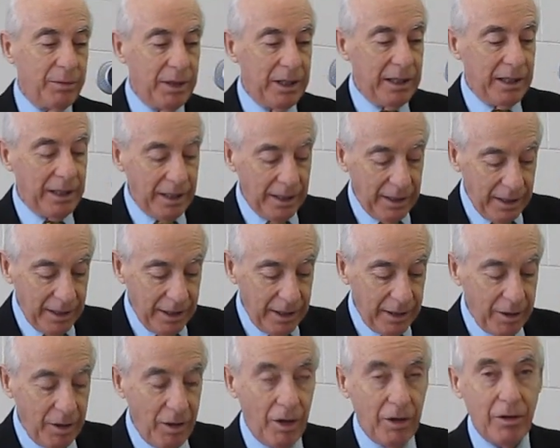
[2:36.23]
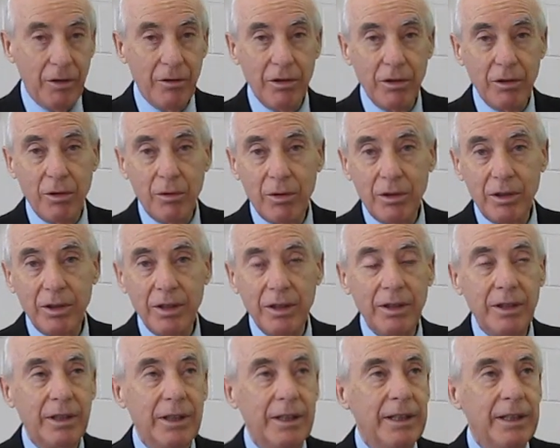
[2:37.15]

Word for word: we uh, uh honor the Lord